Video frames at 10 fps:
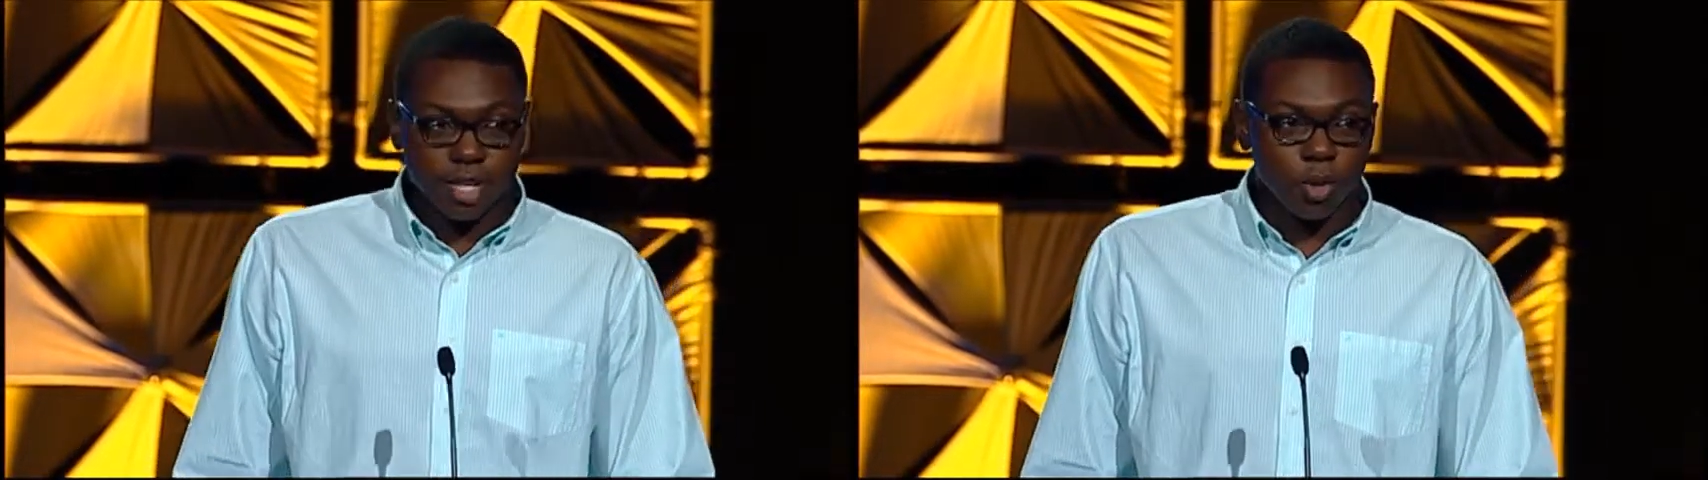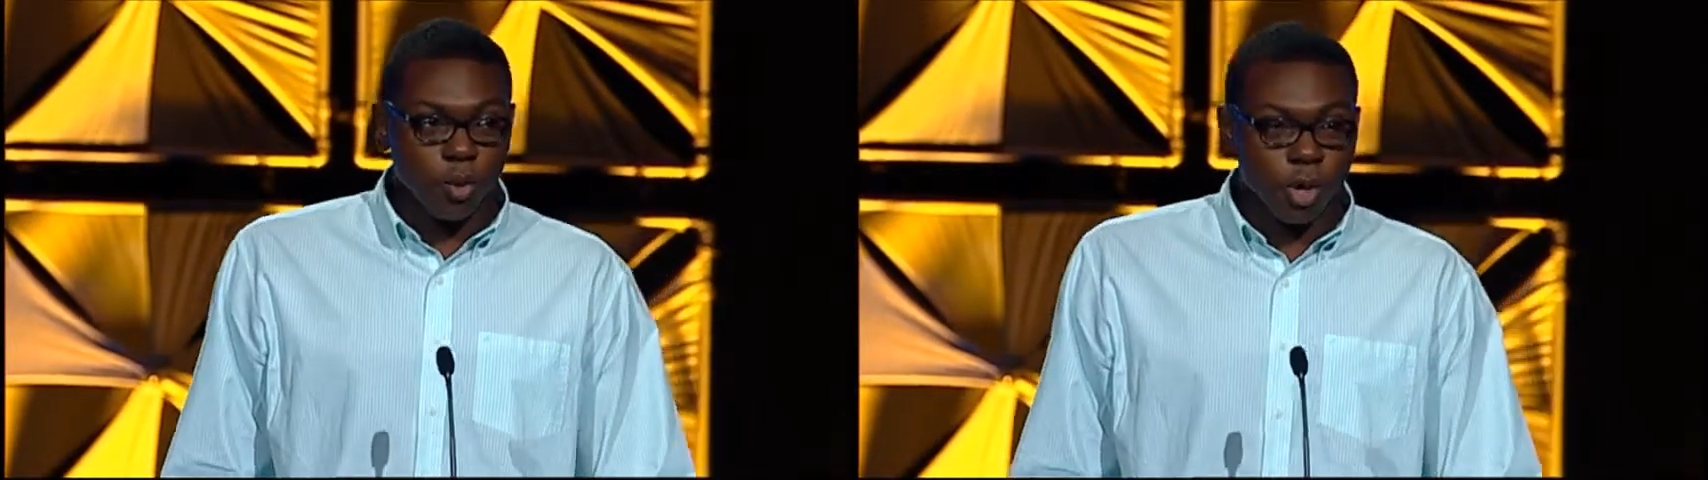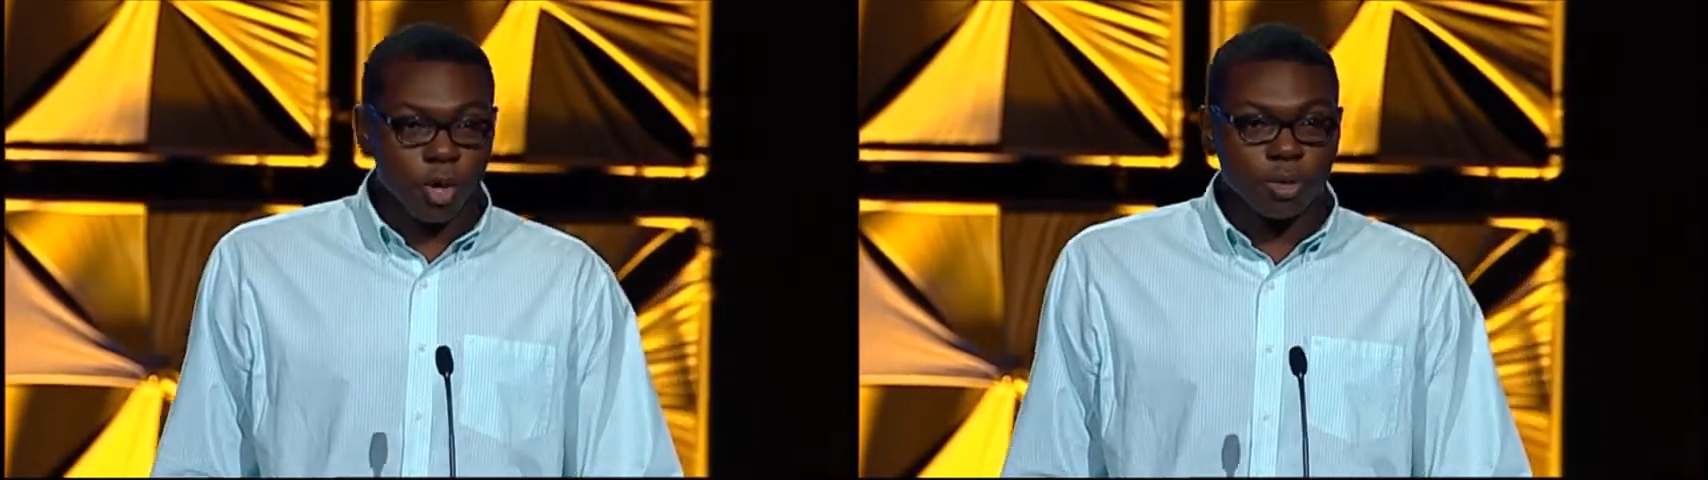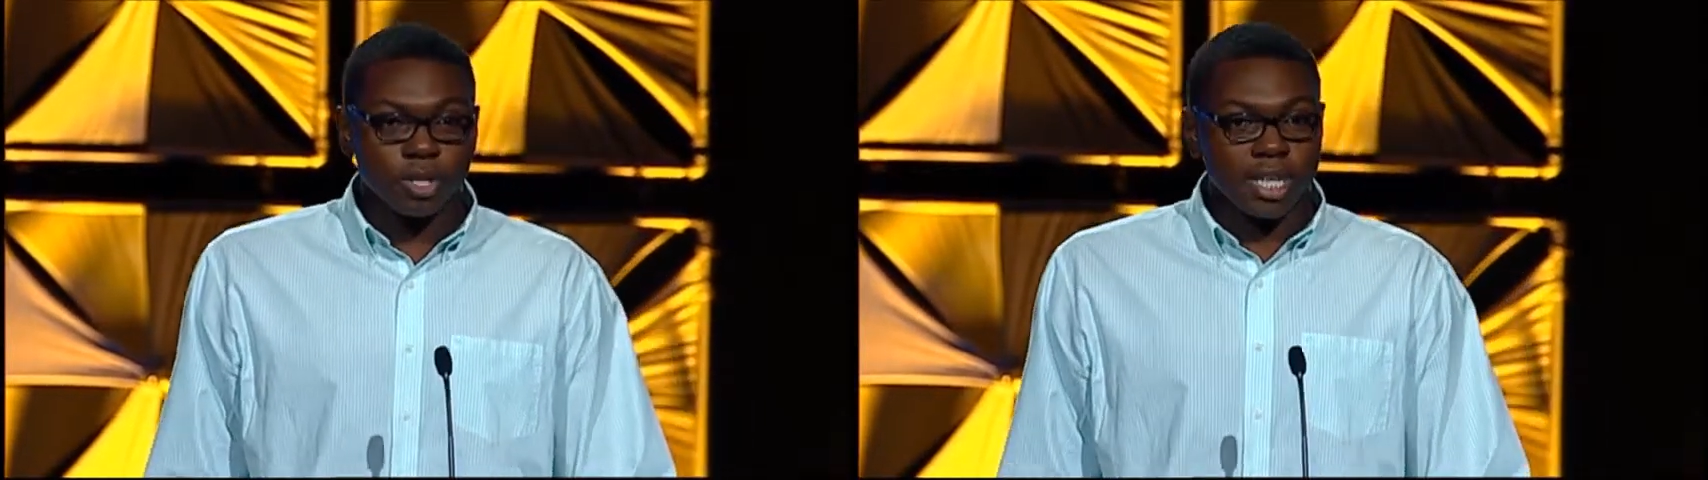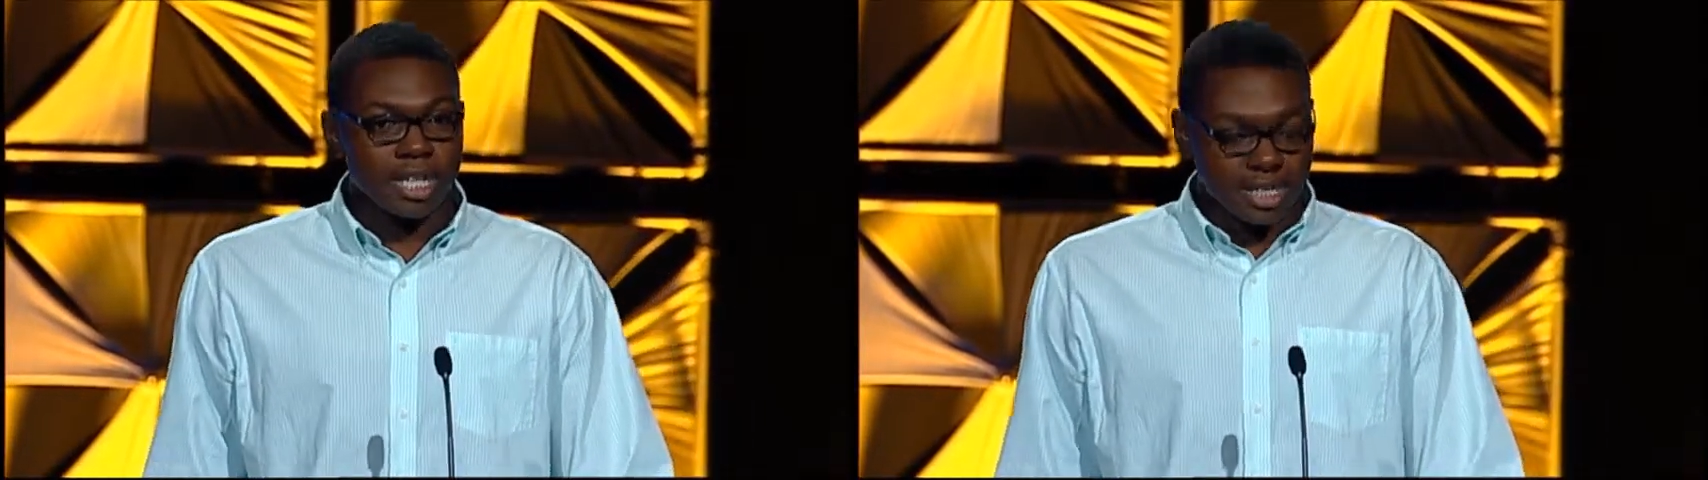that the world
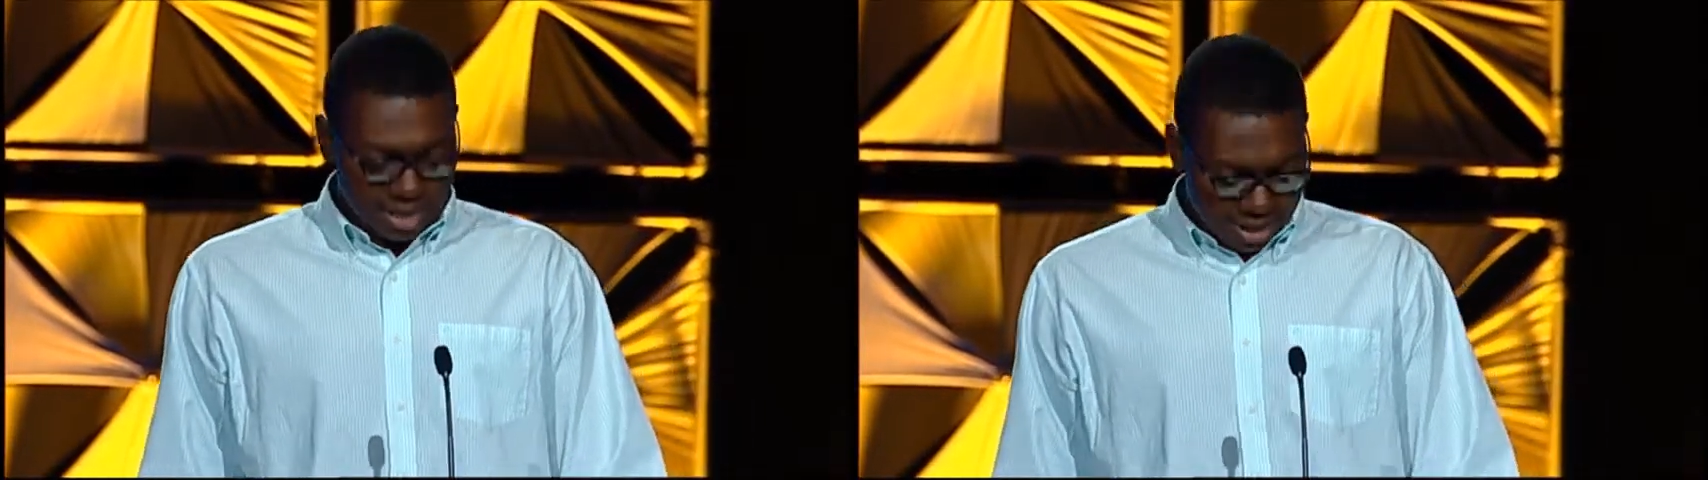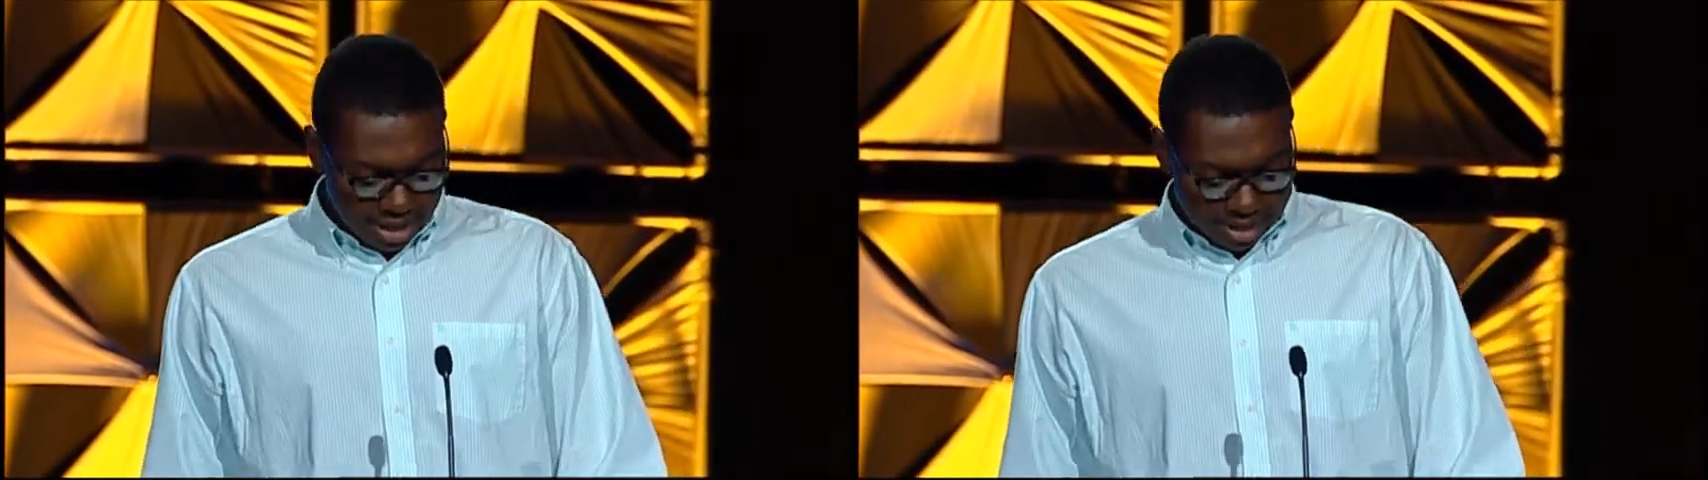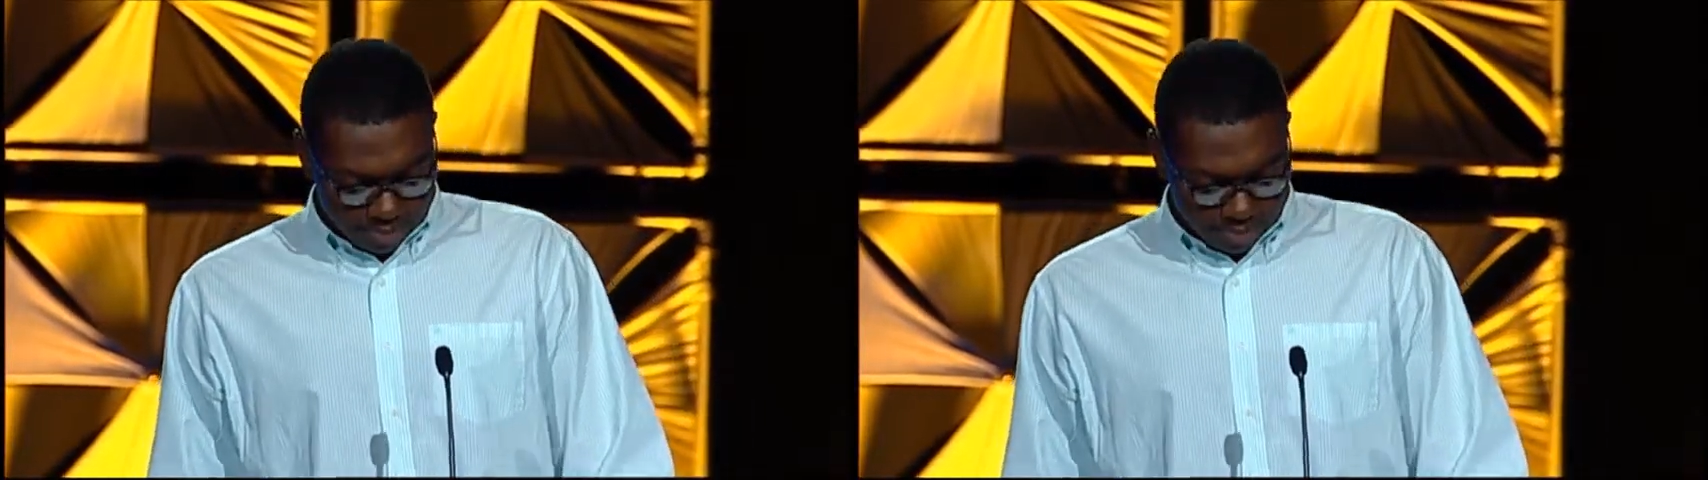needed to see.